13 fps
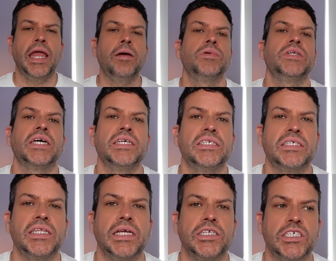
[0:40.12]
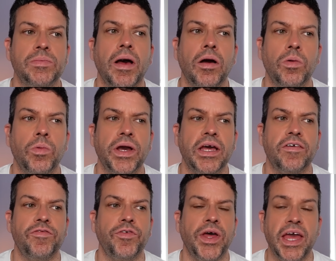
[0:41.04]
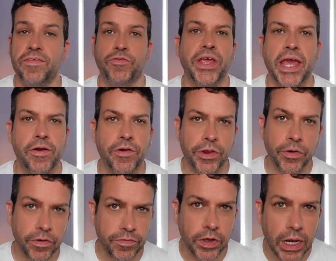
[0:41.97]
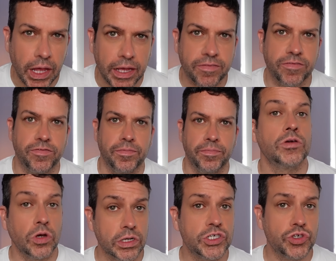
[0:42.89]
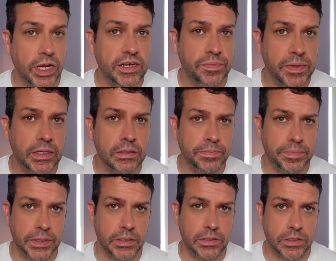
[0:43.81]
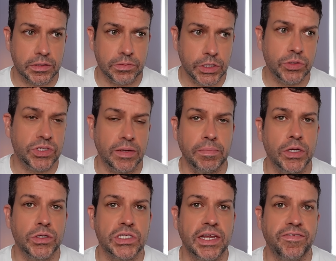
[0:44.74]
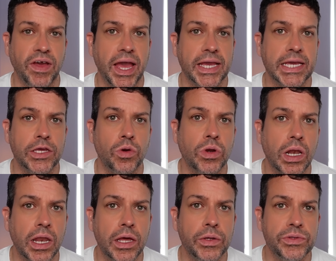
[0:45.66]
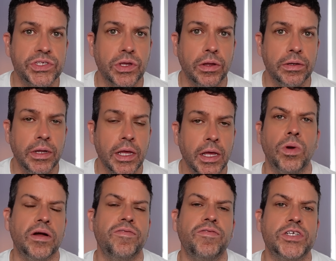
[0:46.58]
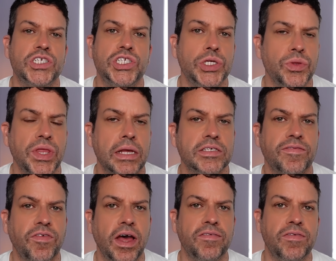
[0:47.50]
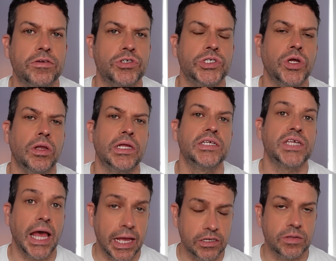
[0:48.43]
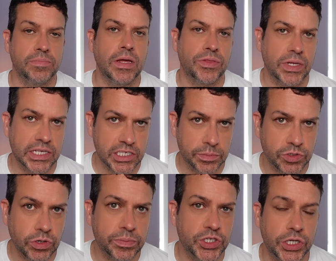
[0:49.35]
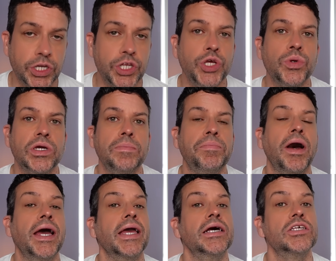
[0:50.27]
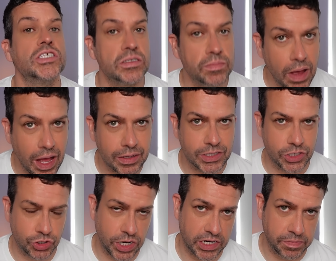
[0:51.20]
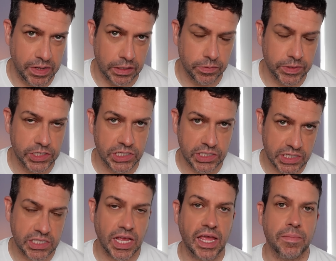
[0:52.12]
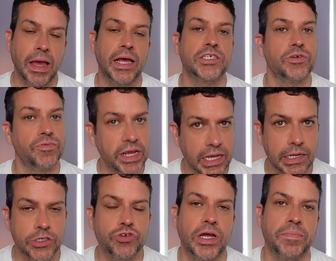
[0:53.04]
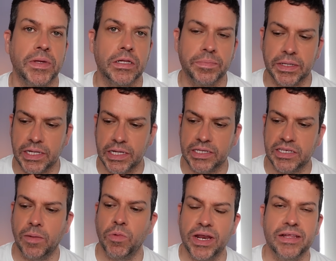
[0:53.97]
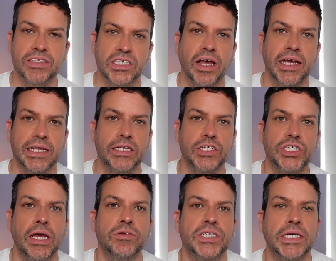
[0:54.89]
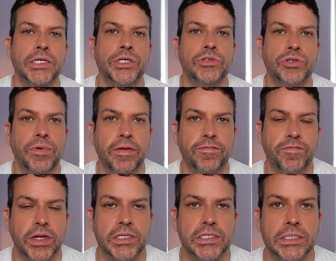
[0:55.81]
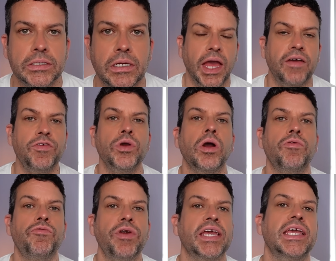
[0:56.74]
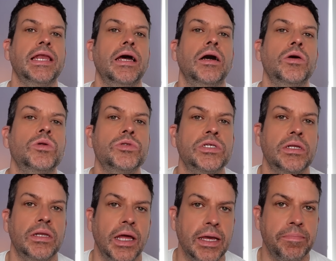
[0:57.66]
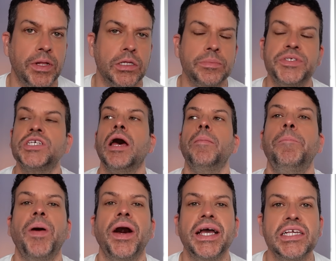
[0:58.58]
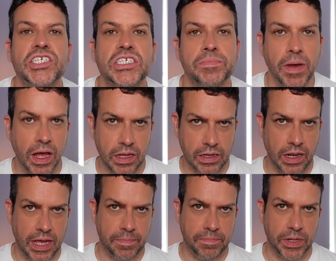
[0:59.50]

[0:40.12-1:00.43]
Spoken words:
Nowadays, there's smartware for every area of your life. Got a treadmill, but use it mostly for hanging your clothes on? Well, for just $2,500 and a monthly subscription, you can buy a smart treadmill, which is the same as a regular treadmill, but there's someone inside it shouting at you to run faster. Have you got regular old light bulbs? Buy smart light